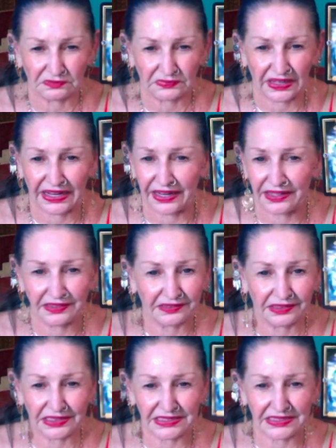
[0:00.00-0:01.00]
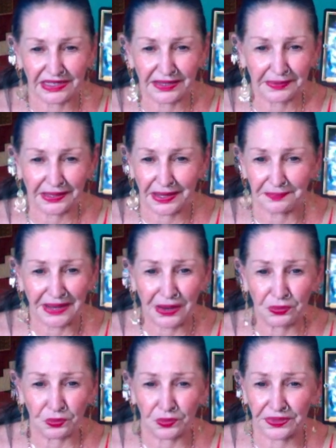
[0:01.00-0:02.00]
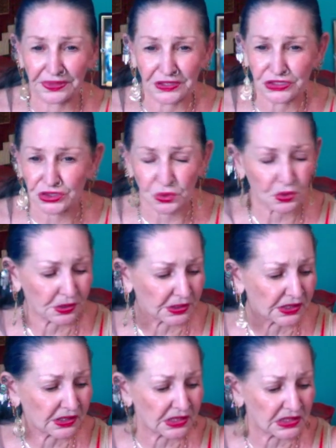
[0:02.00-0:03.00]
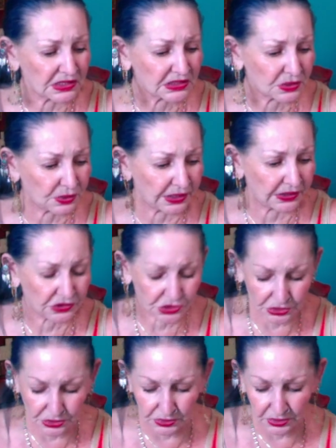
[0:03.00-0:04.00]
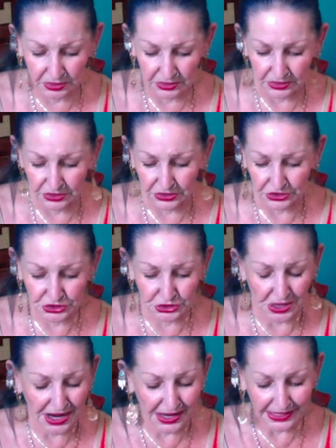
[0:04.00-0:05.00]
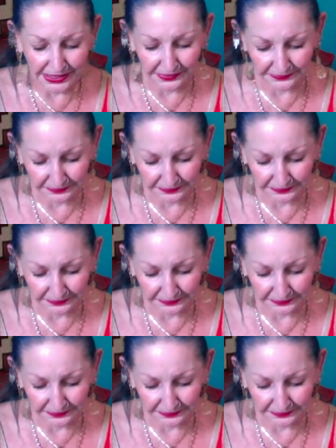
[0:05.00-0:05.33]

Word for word: Okay, he's going to come out with the sword. He's going to try